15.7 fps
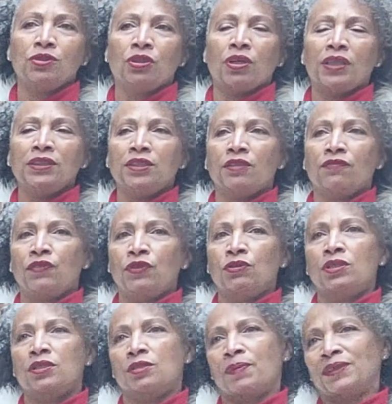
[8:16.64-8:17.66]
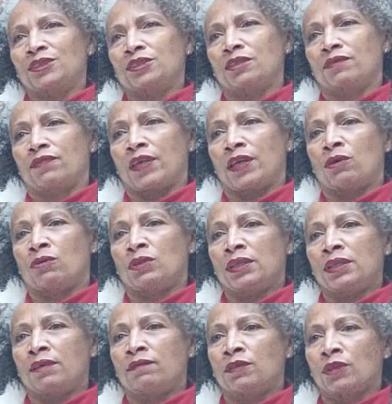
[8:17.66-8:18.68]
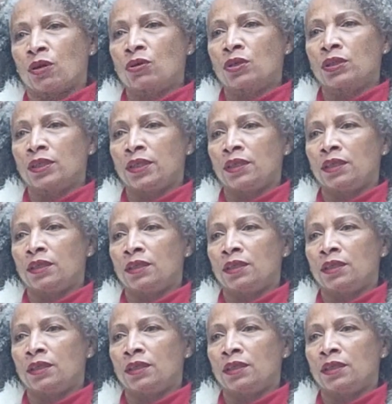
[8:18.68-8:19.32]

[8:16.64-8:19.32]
I did a few, especially if they don't live locally.